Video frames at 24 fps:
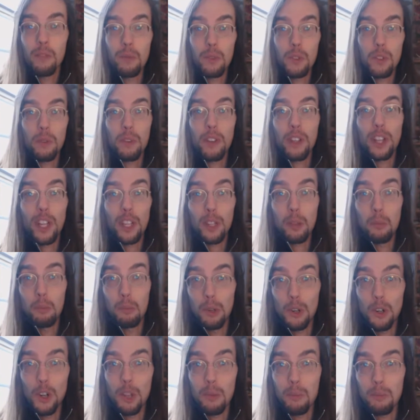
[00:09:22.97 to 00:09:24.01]
from some of the
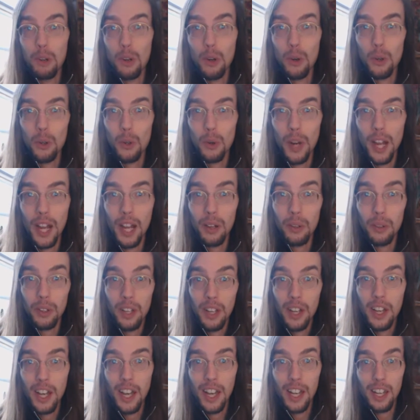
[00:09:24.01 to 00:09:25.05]
Bernie bro crowd,
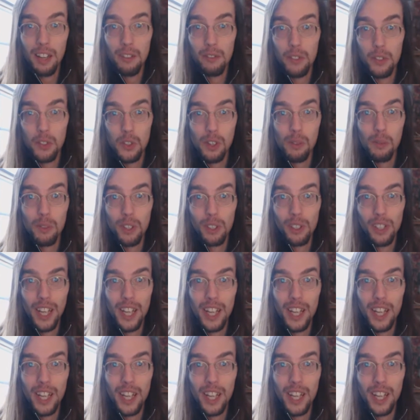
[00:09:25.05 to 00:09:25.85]
and even some of the